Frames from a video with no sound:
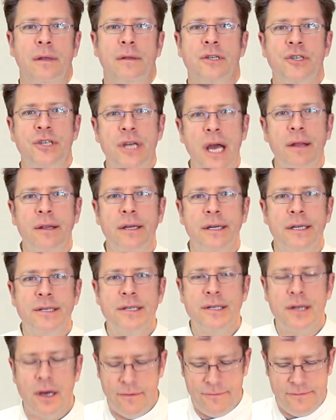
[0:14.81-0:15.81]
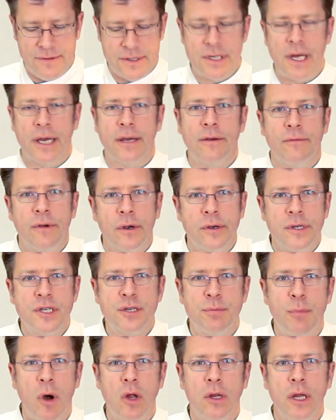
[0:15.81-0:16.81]
The shallot itself is like a very
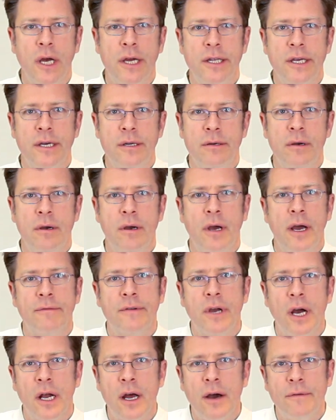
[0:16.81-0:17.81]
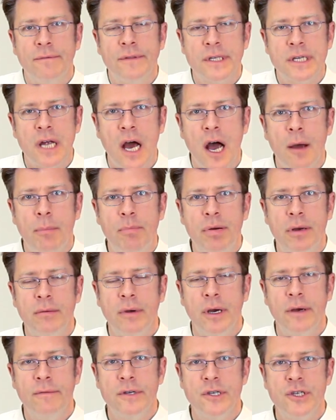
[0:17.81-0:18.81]
small onion. I've cut off the top
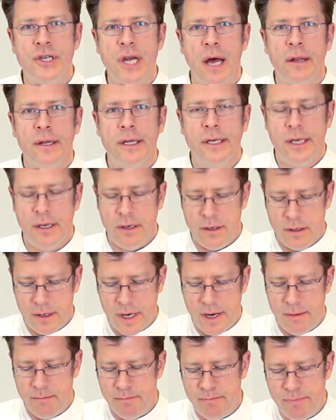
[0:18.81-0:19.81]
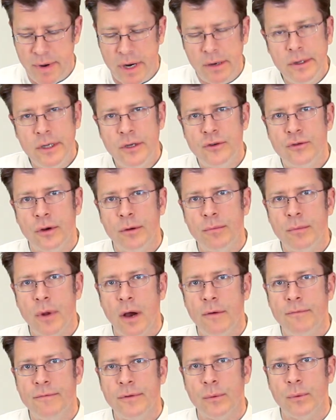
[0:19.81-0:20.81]
of the shallot here and barely trimmed
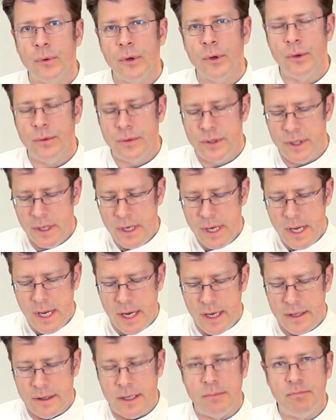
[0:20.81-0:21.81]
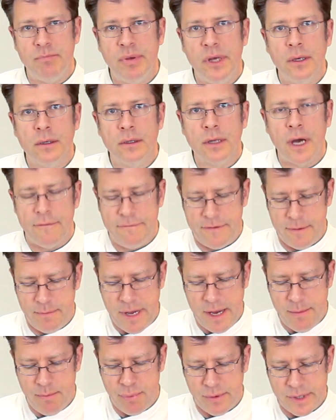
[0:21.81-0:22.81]
off the root and then peeled off the
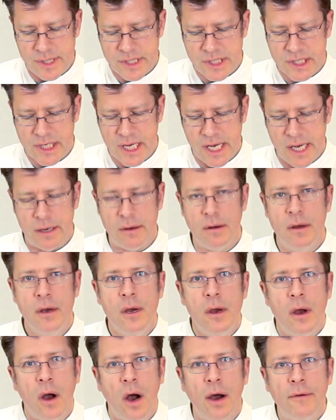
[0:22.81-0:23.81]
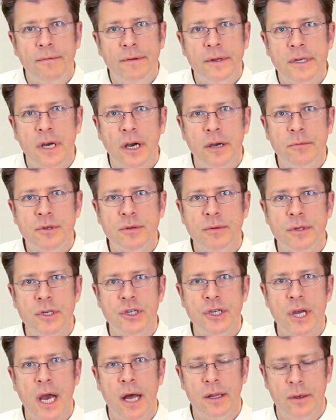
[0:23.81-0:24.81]
papery skin. Oftentimes with a
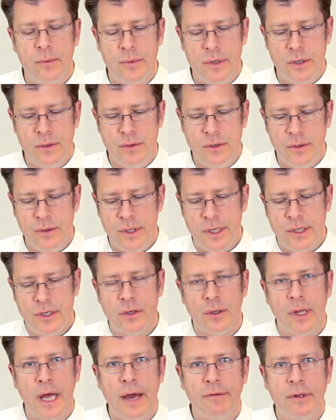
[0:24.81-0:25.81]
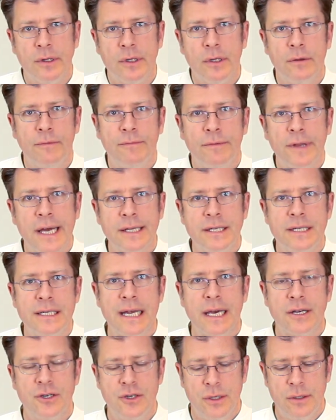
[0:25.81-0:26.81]
shallot, when you do this, you'll have a little flat
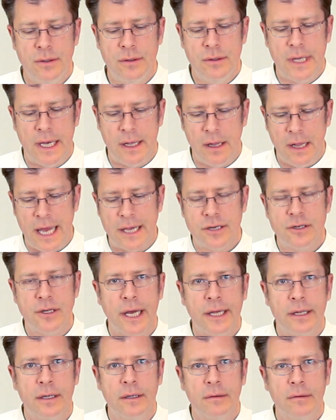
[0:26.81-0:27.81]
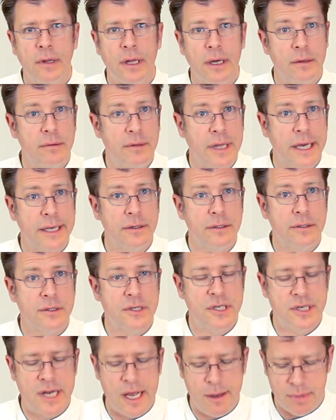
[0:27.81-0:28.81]
section that'll act like, uh, like a little
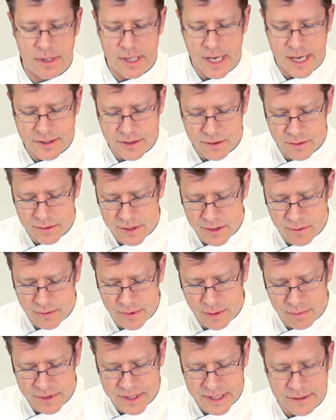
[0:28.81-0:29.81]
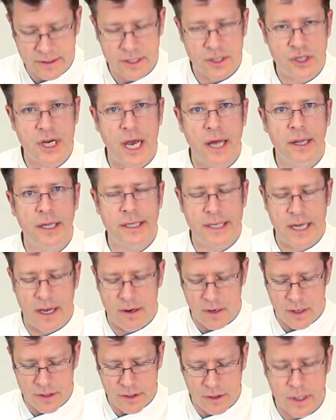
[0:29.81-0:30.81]
stabilizer. So when you set the shallot
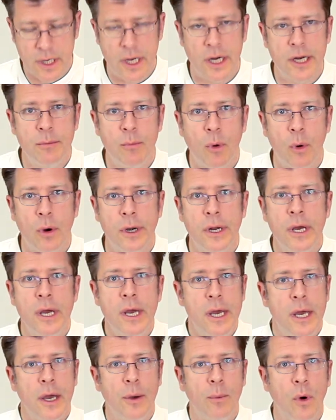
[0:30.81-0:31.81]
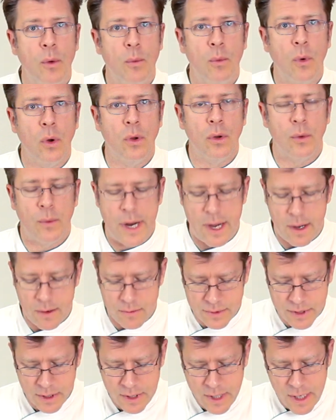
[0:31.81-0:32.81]
down on your cutting board, it won't roll
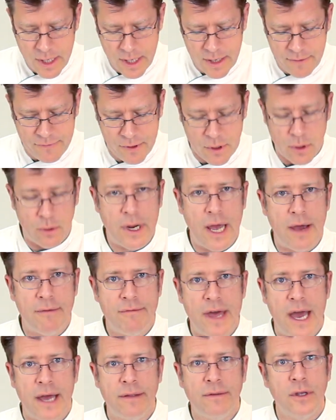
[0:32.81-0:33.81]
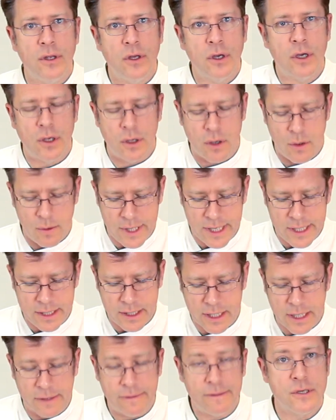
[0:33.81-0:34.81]
around. If you don't have that, then you can go ahead
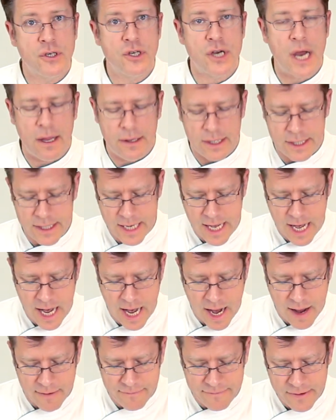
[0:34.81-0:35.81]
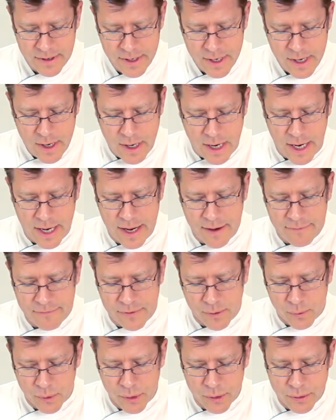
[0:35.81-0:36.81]
and cut the shallot in half. I have
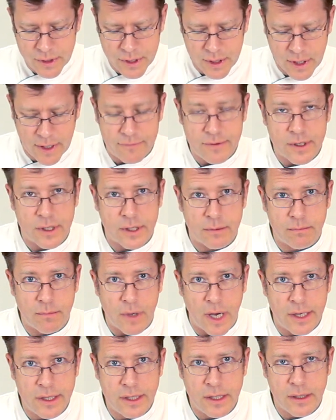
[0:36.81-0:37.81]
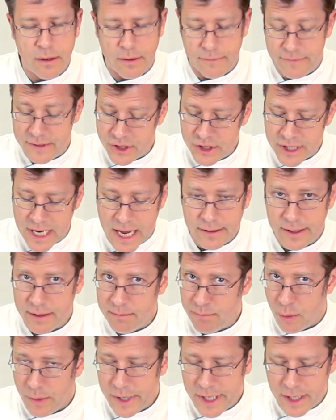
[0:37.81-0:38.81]
the root of the onion of the
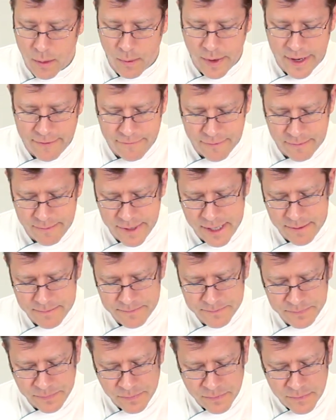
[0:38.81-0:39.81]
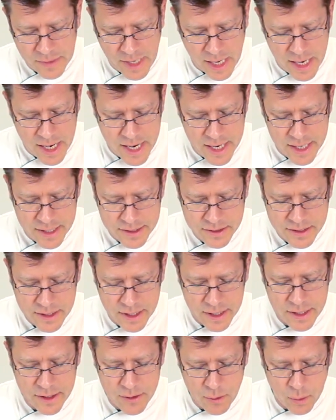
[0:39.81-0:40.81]
shallot pointing away from me. And
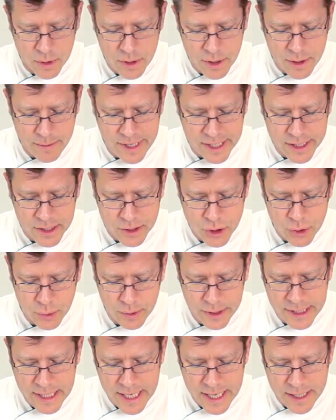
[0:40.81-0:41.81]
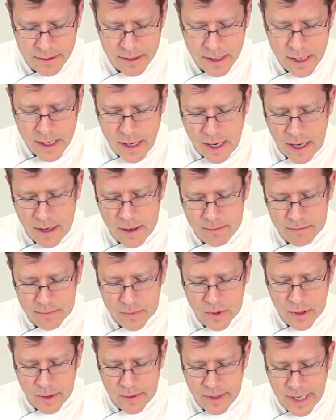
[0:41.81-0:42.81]
uh, in order to make a julienne, I'm
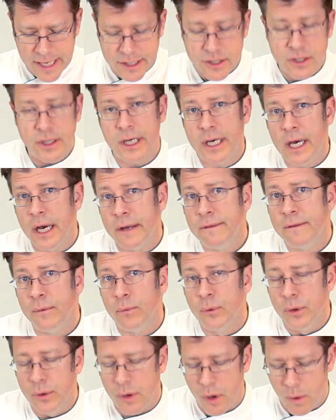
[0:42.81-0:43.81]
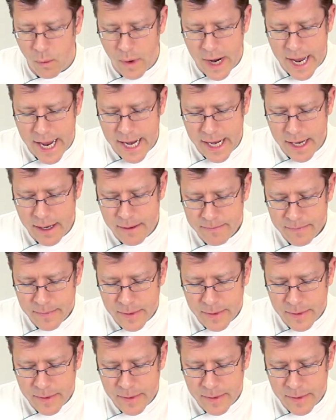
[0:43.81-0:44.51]
going to actually cut the root away.